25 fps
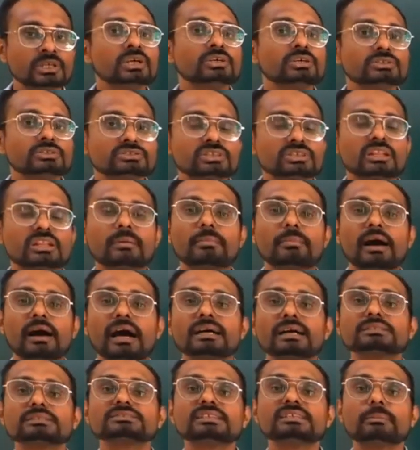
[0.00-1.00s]
So the
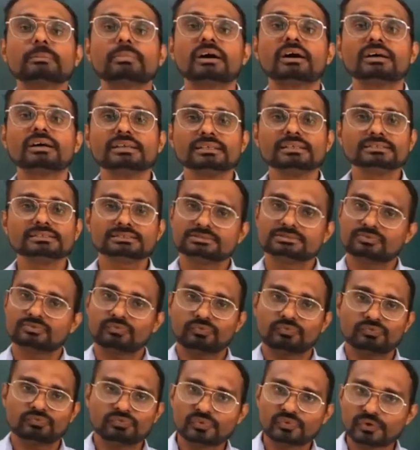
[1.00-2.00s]
mass number is
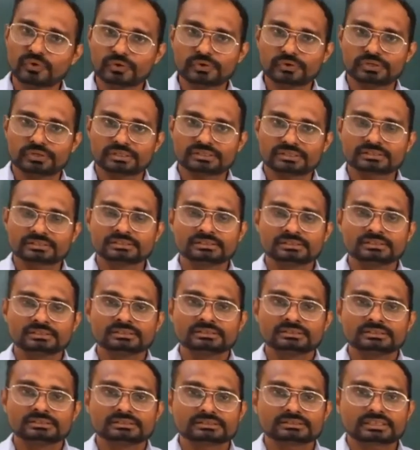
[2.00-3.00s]
4.
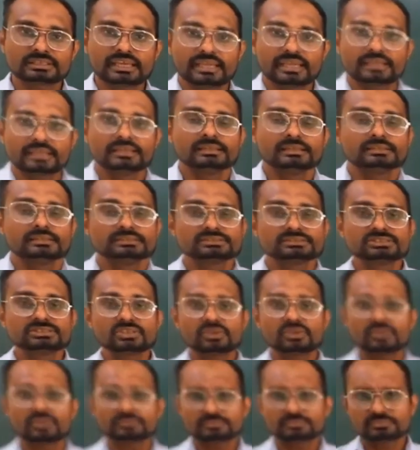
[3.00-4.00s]
Okay,
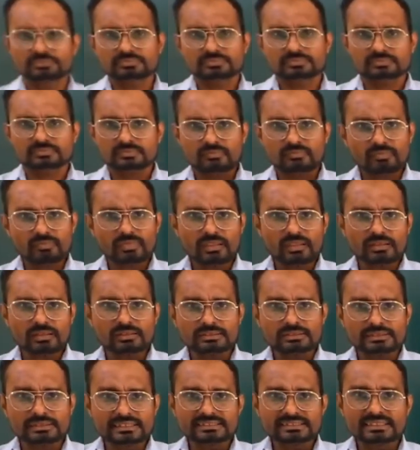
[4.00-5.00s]
so
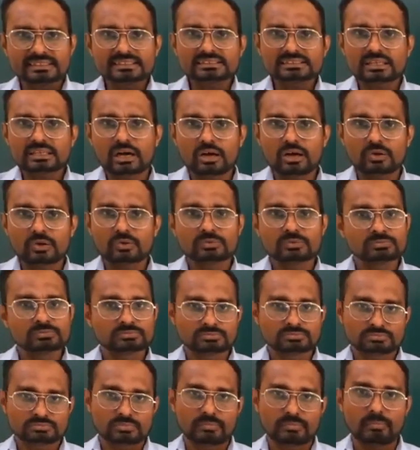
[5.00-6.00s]
this is
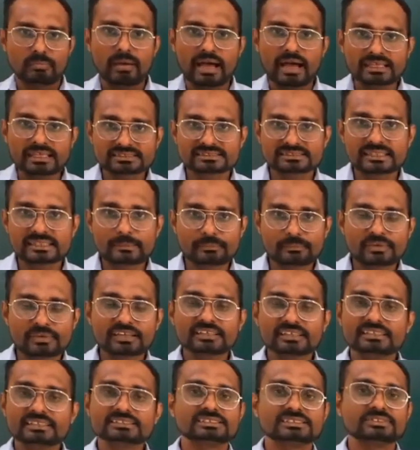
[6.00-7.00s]
how mass number
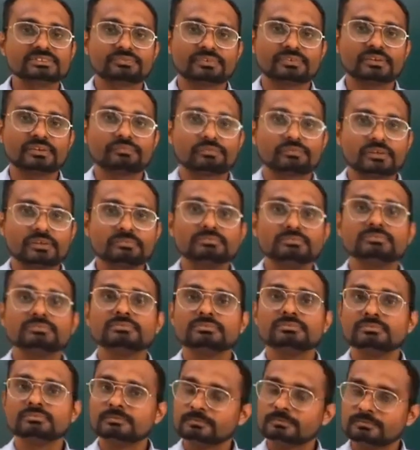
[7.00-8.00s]
is different from
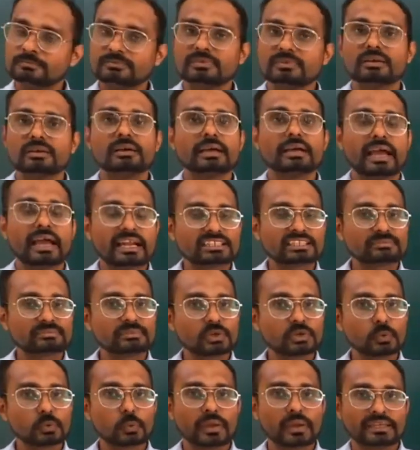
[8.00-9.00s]

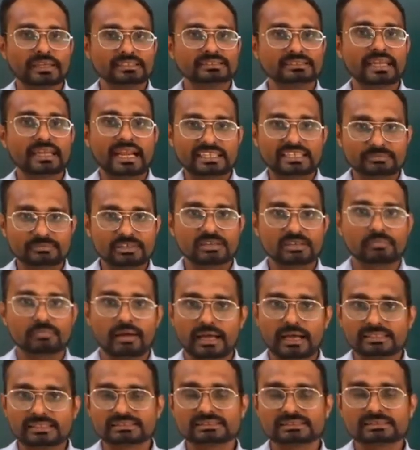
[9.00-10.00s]
atomic weight, atomic
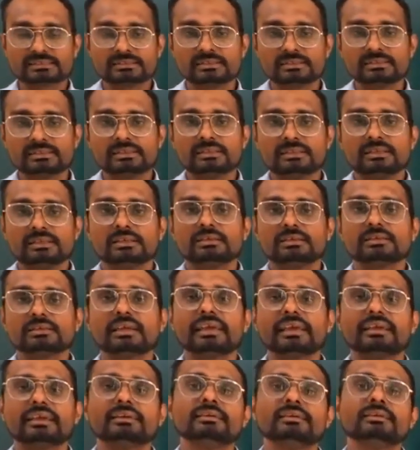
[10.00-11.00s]
mass.
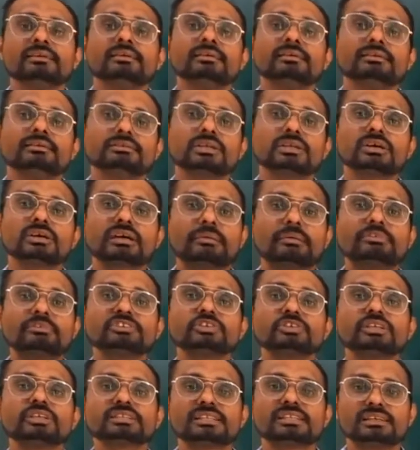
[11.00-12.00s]
Okay, now coming to
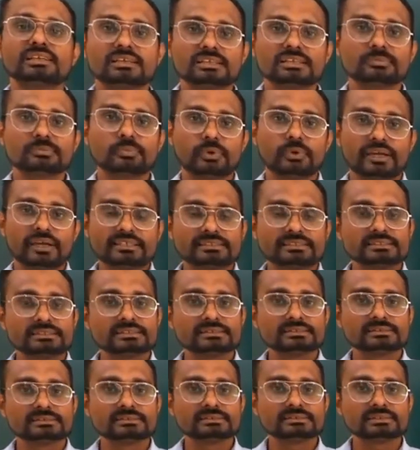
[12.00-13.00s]
the third point,
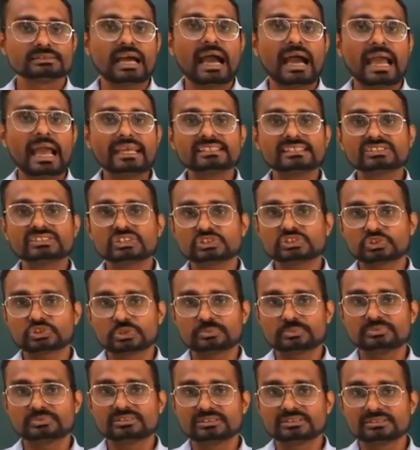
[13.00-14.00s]

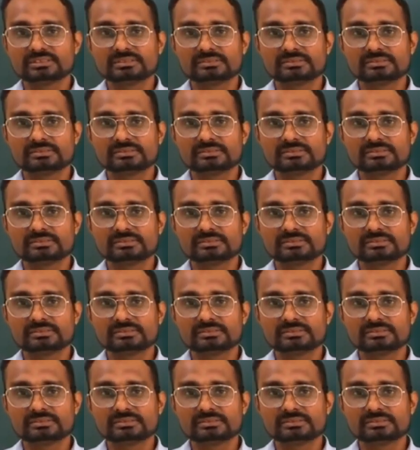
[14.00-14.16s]
isotopes.